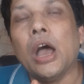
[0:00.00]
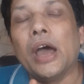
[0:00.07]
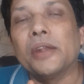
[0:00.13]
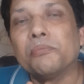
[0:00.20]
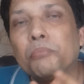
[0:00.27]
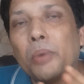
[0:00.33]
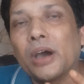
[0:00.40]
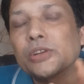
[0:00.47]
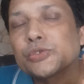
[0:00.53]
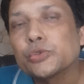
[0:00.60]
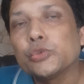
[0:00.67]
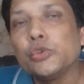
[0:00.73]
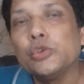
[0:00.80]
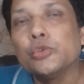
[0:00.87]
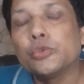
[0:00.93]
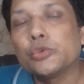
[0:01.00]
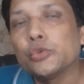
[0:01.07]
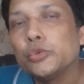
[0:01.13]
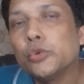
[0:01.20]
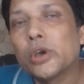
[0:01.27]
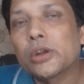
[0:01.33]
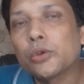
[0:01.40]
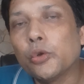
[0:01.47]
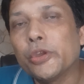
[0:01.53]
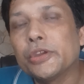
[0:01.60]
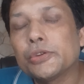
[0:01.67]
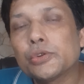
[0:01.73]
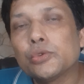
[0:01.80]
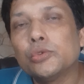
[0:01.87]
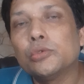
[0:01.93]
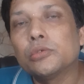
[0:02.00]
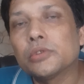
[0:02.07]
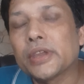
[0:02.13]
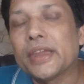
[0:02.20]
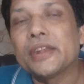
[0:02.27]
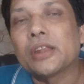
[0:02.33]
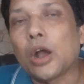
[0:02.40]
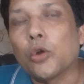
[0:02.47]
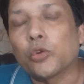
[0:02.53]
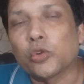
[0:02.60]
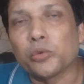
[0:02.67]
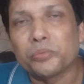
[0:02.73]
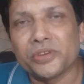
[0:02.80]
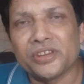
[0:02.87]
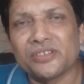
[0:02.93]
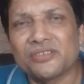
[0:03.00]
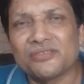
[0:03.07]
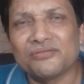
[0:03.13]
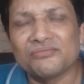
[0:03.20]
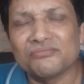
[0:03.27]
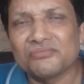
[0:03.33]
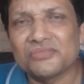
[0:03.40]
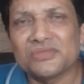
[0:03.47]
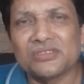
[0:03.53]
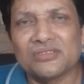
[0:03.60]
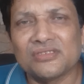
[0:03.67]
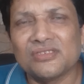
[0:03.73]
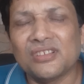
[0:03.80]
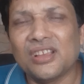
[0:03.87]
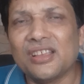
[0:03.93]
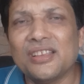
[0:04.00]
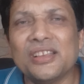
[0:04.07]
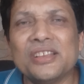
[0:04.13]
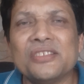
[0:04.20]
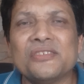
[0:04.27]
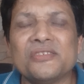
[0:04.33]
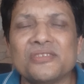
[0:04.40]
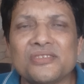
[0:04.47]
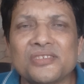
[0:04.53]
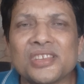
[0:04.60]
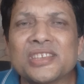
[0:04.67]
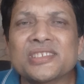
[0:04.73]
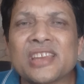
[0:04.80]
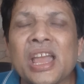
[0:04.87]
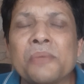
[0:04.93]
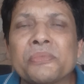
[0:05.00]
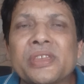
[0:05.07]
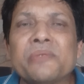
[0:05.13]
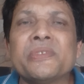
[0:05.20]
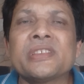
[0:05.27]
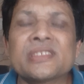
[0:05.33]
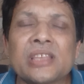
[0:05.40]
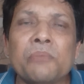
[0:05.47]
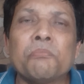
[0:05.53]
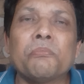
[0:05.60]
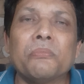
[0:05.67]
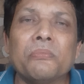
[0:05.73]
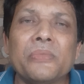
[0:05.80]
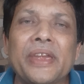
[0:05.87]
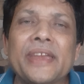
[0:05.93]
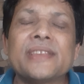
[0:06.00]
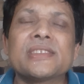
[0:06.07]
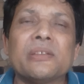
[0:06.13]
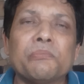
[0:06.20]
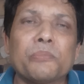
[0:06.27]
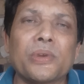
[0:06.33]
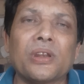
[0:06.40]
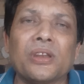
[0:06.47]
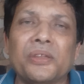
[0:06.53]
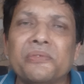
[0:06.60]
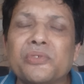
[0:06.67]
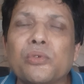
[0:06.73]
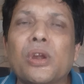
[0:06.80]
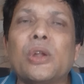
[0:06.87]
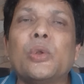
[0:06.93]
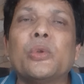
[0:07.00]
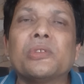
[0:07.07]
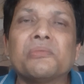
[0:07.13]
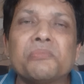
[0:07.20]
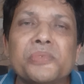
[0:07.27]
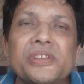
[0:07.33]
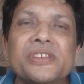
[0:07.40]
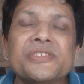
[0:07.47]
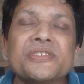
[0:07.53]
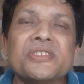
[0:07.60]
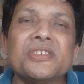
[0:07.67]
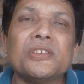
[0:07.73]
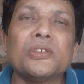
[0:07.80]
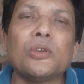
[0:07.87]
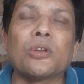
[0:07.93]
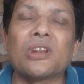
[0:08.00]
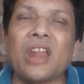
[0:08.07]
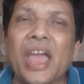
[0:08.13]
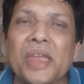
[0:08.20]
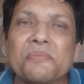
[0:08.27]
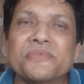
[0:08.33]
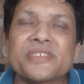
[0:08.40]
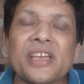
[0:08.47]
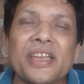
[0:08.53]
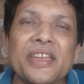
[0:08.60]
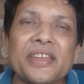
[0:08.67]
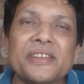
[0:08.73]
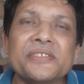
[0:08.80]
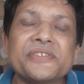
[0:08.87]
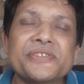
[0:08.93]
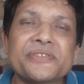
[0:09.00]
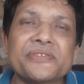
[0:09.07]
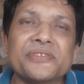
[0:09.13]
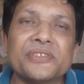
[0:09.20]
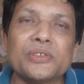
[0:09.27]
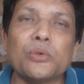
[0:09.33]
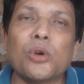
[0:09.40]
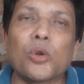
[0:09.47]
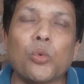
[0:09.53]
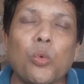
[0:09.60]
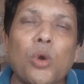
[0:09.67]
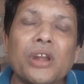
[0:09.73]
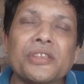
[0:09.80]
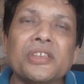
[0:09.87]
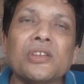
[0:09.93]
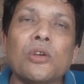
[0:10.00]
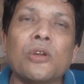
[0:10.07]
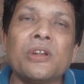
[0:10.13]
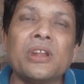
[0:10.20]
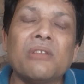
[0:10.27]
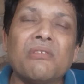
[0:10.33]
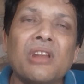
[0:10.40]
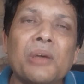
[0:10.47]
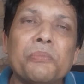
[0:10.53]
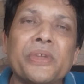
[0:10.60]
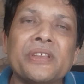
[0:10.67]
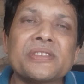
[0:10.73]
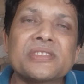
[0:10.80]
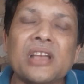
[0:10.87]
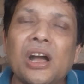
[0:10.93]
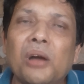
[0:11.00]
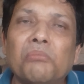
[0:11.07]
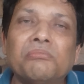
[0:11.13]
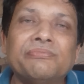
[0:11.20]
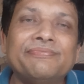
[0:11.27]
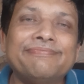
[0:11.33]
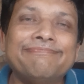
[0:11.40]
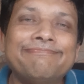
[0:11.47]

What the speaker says: and pursue it, you are going to get out of it. Just I'm giving some example. If you are doing PhD on life science, you are working on developing some